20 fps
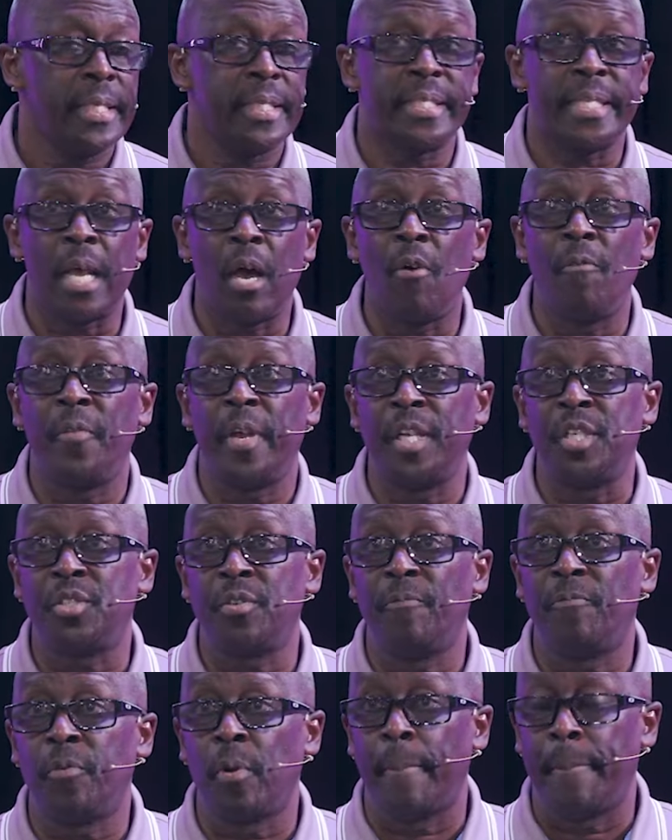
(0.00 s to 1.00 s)

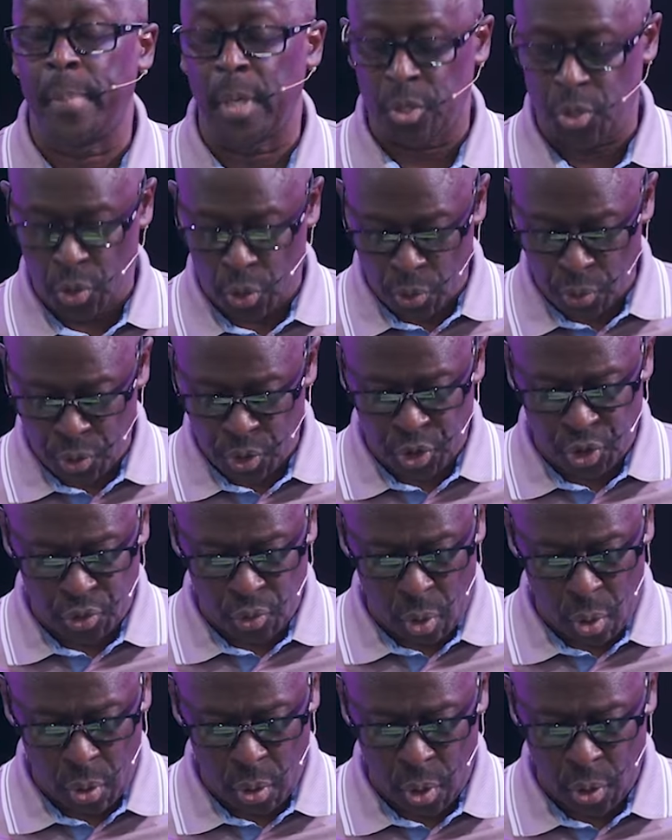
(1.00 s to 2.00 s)
Salvation from Mental
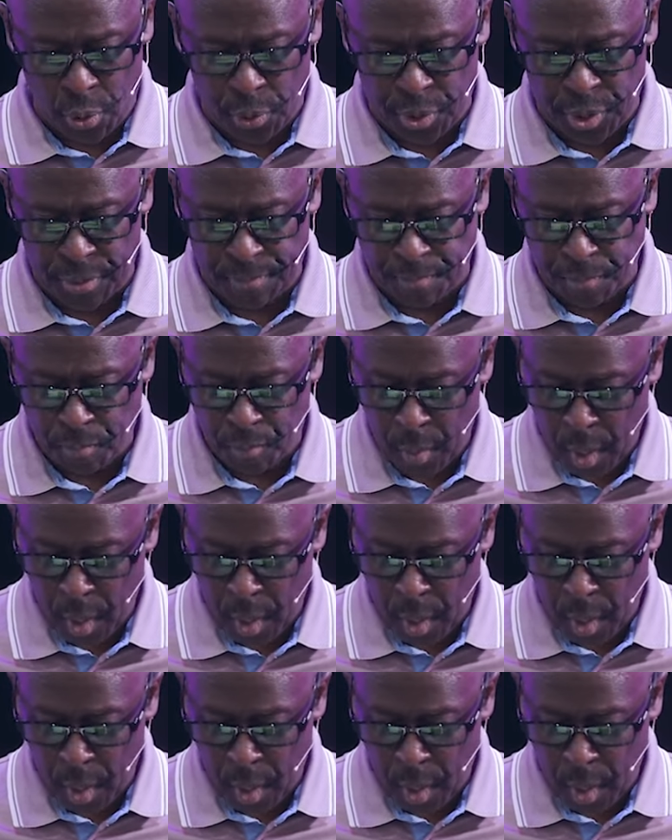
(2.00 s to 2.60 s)
Strongholds.